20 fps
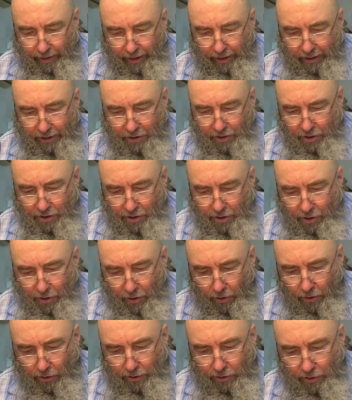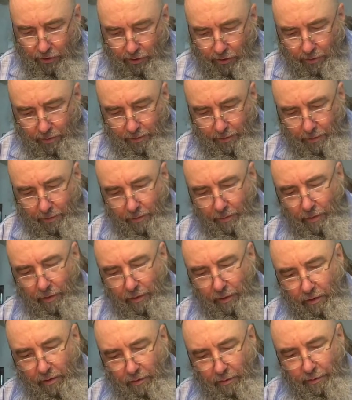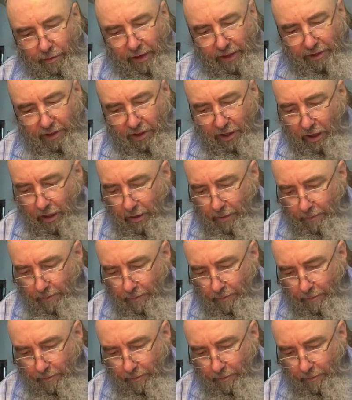it's not fatty.